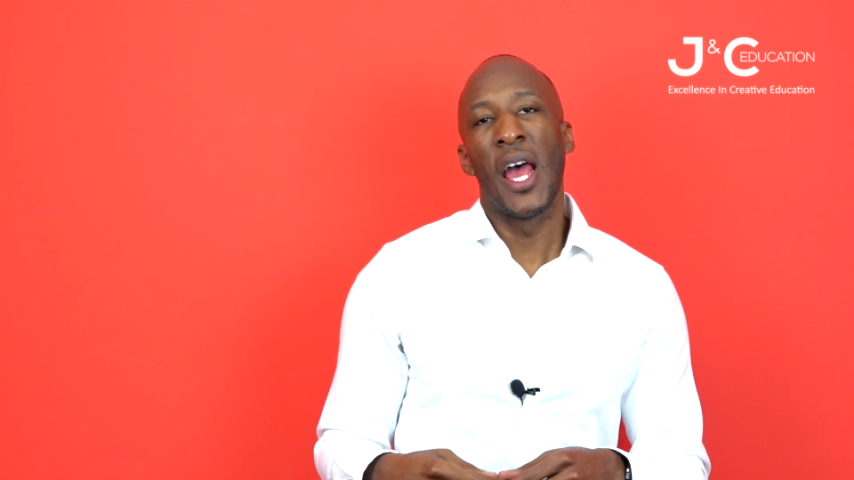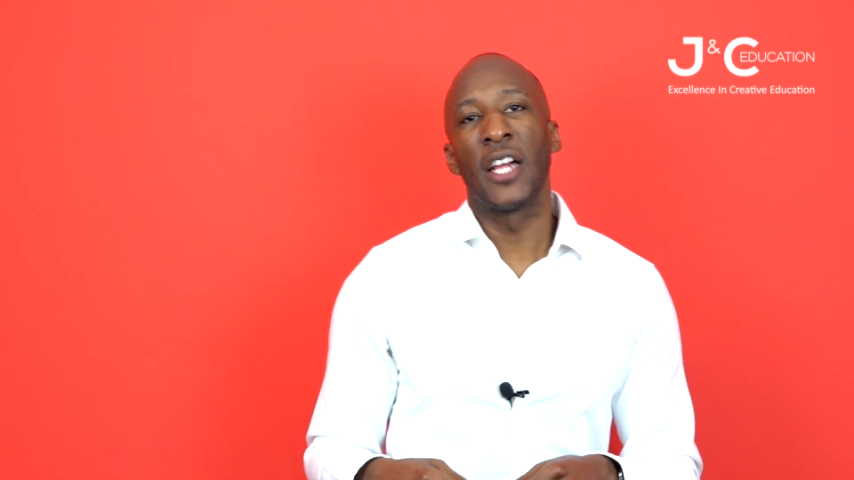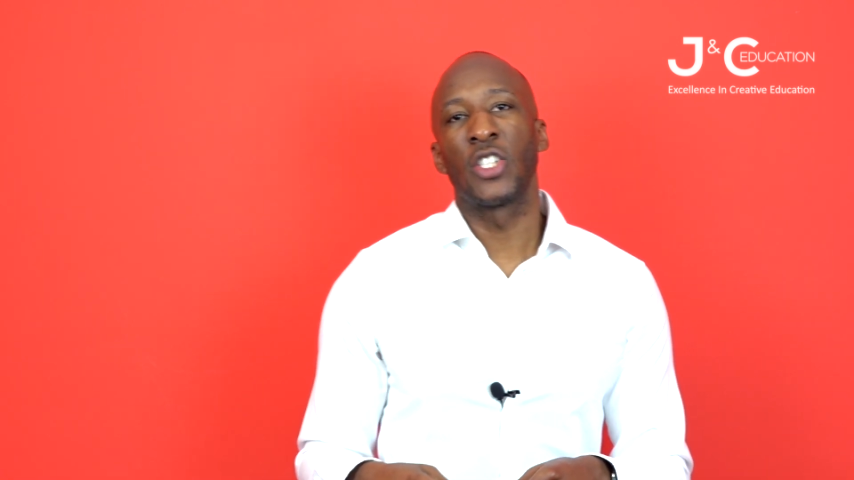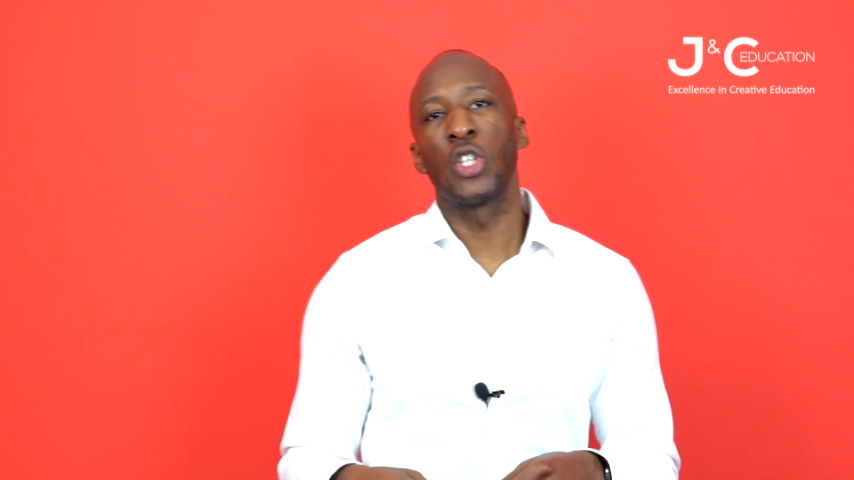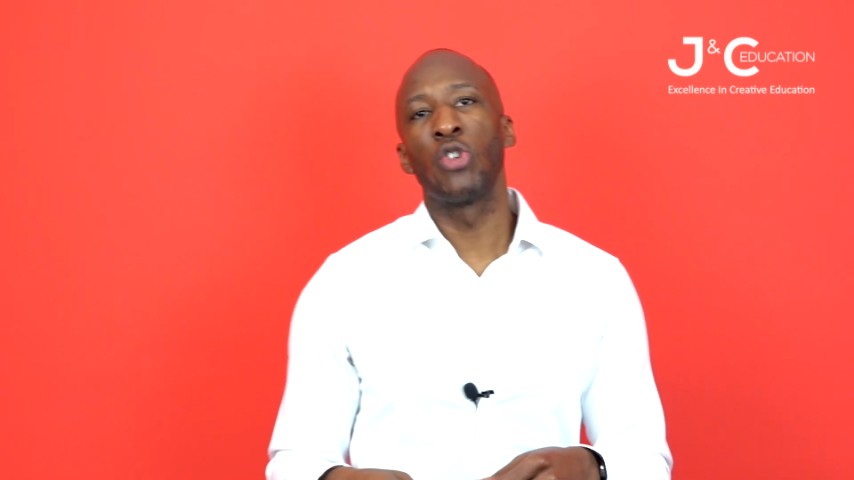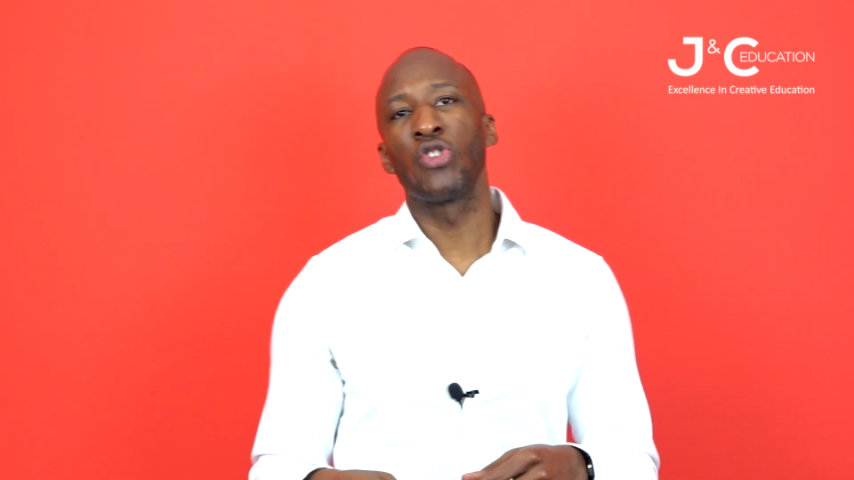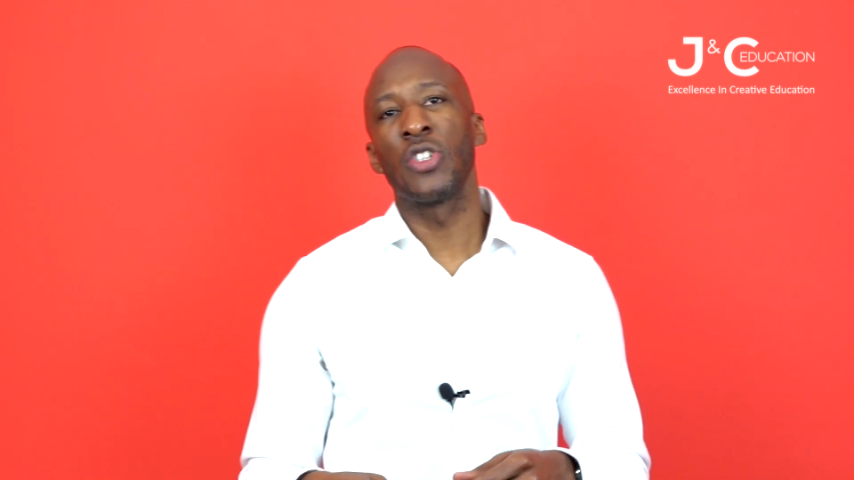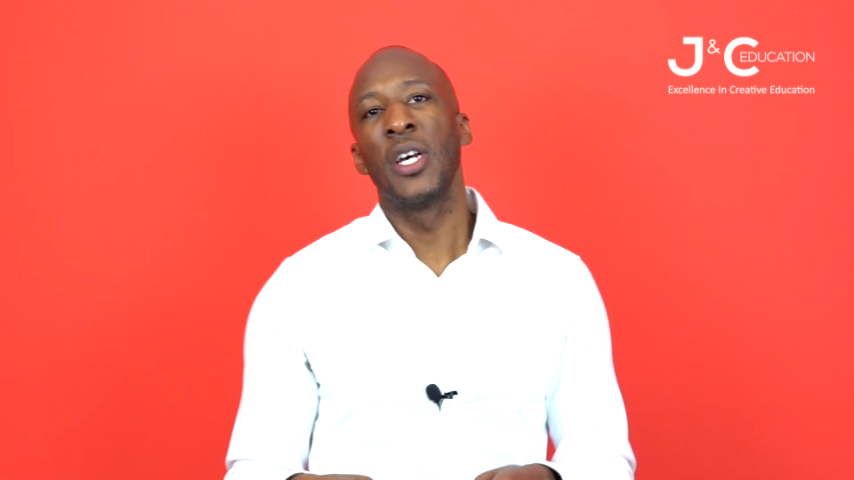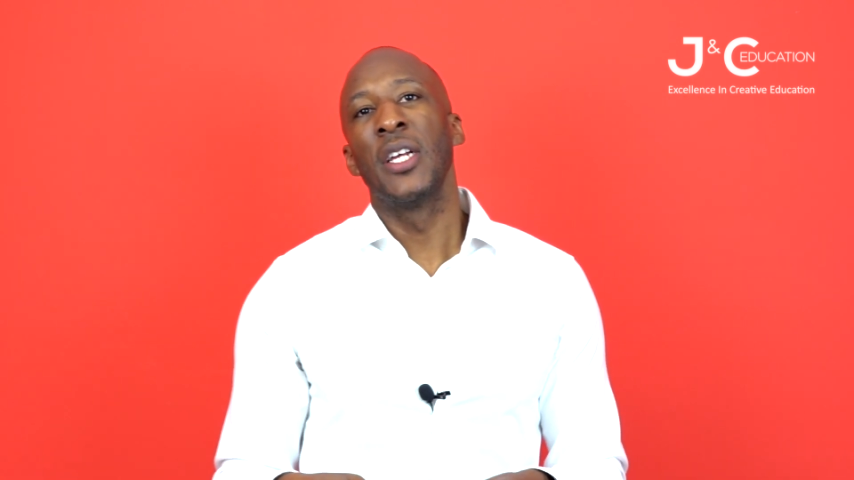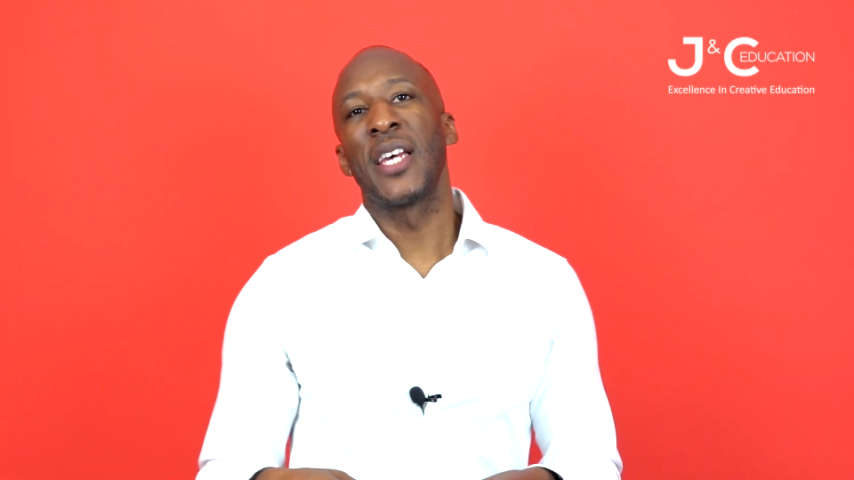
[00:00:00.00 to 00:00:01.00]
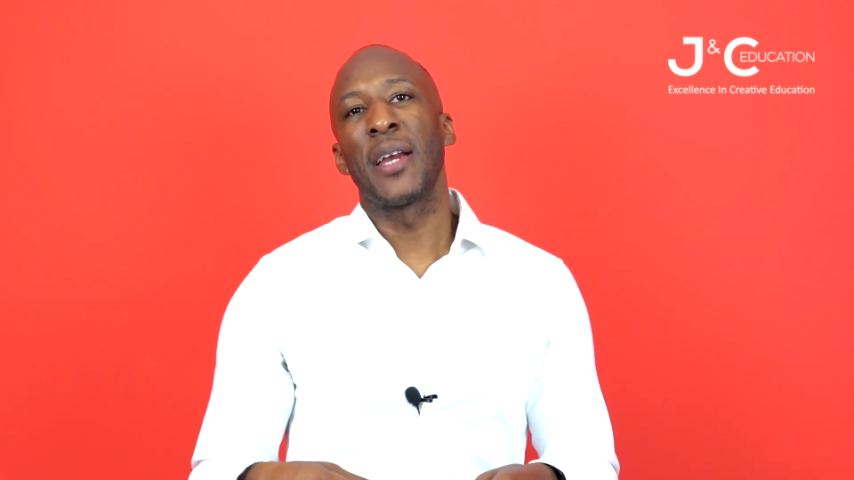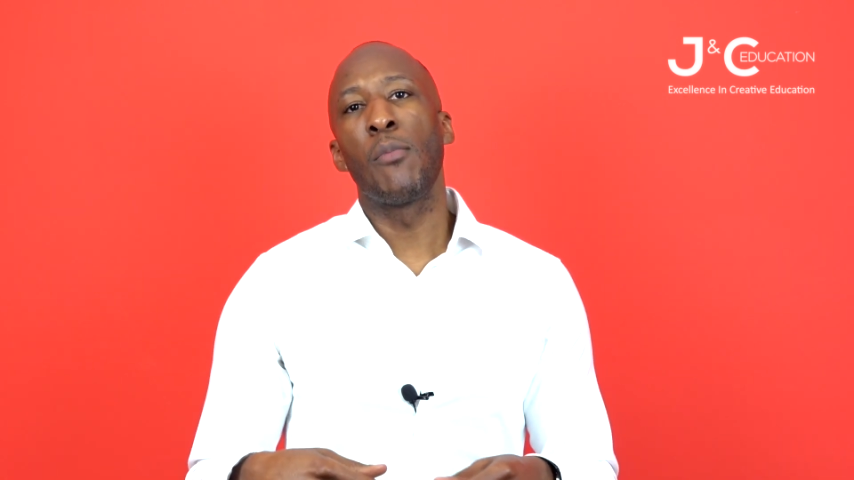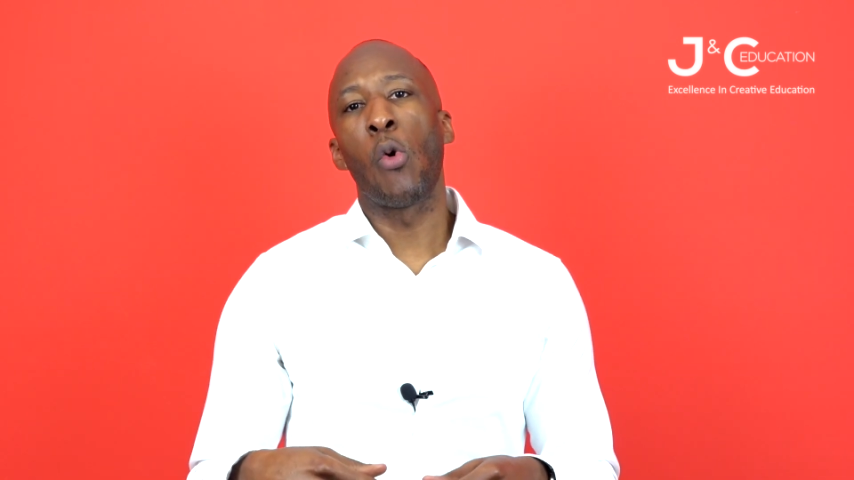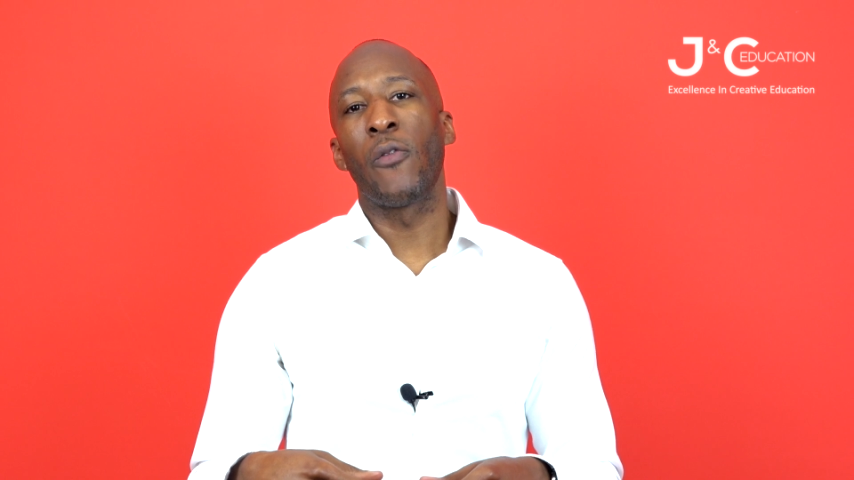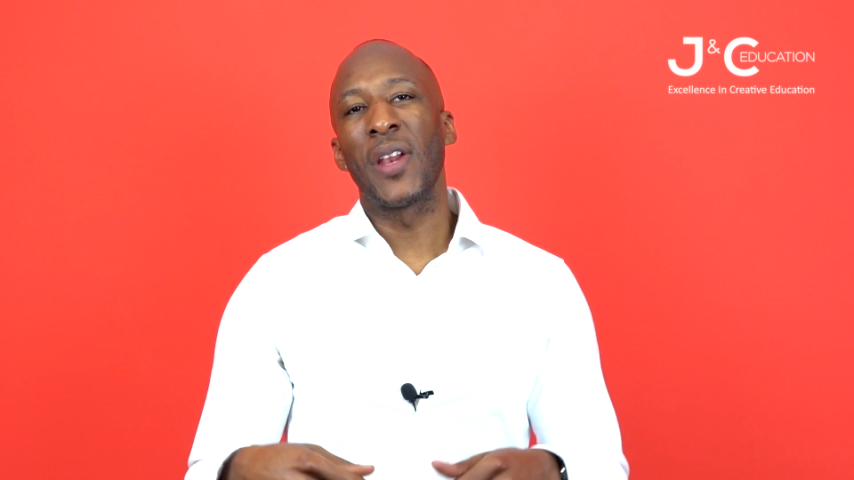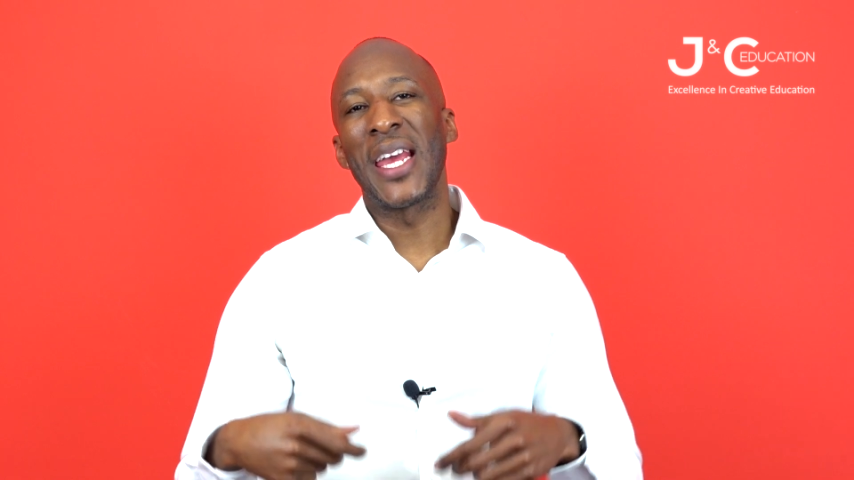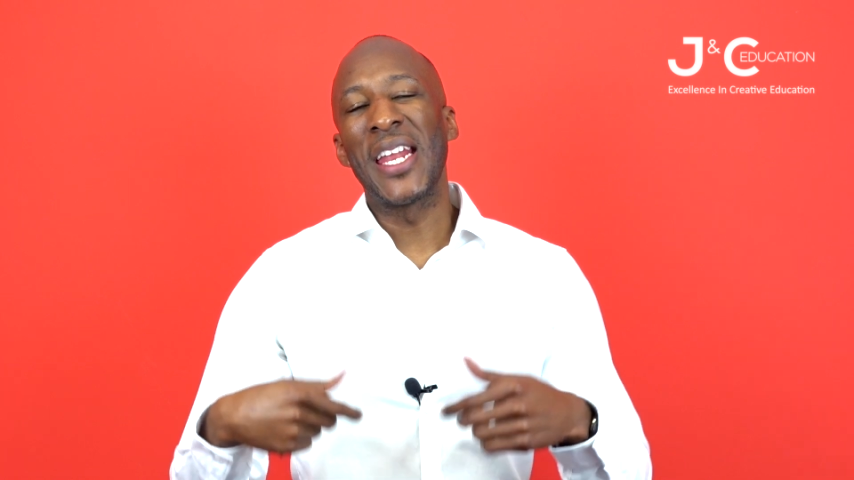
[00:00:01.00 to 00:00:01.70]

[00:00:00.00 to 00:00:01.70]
and children take more of an